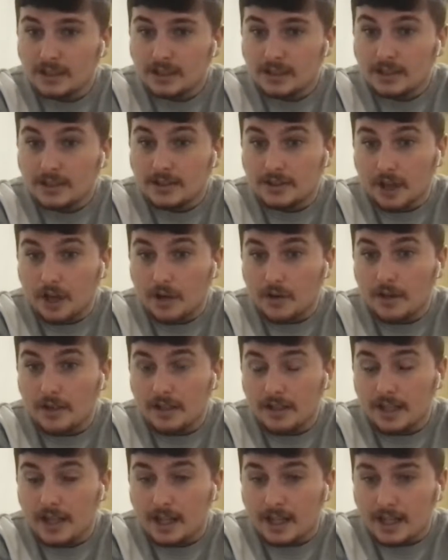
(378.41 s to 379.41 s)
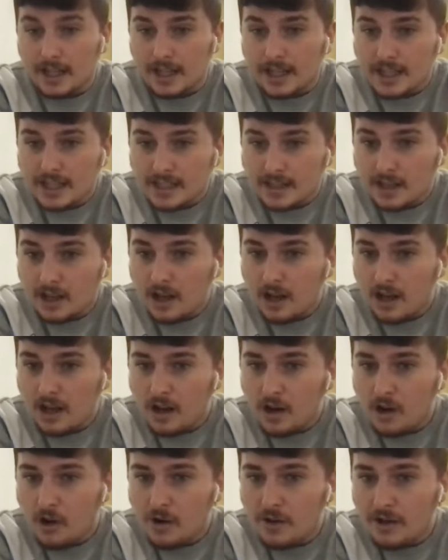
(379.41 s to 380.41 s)
So yeah, it is
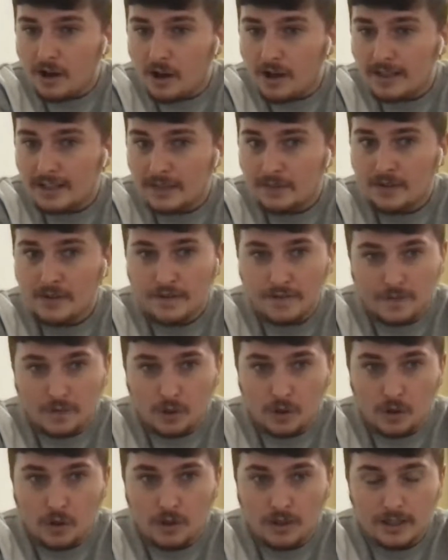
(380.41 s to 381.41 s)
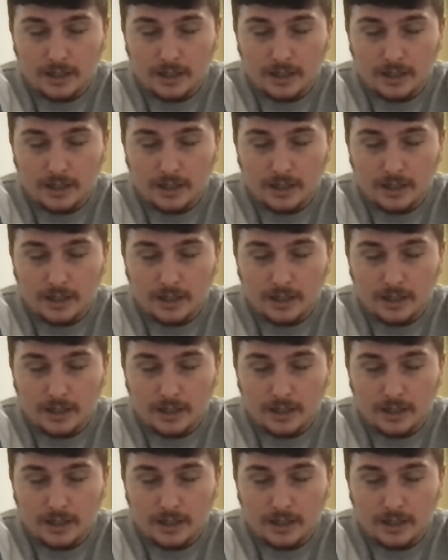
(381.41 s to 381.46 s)
on ITV4.